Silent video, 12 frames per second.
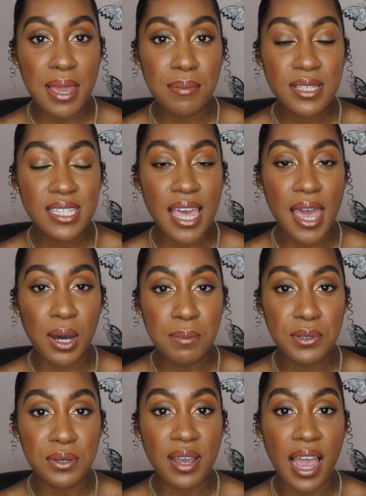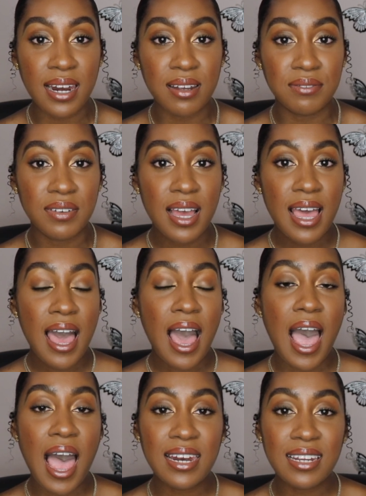able to help you kind of
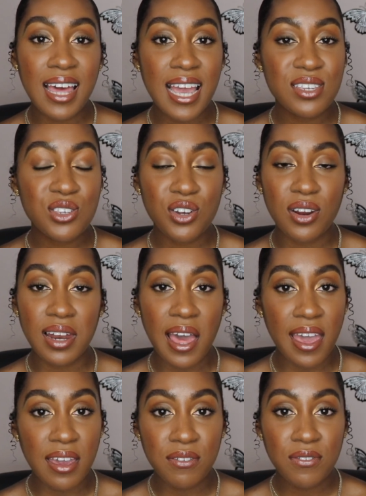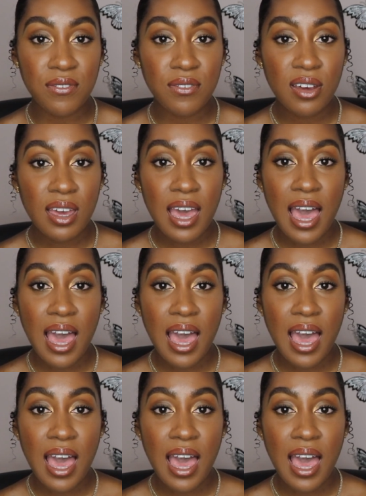analyze your life,